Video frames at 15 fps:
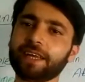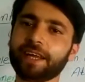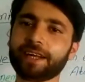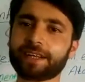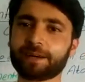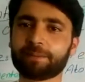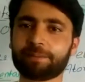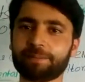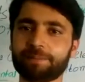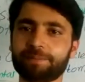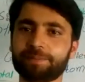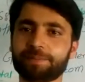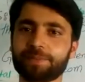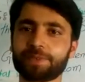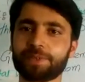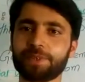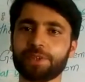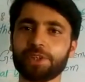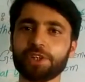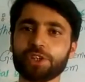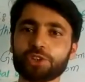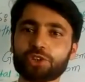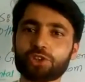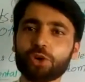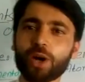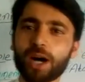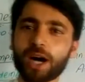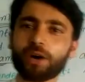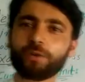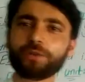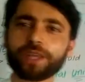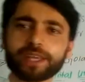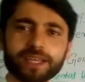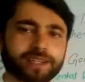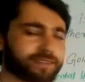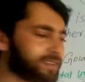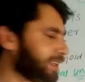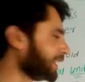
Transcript: atom. So how we can say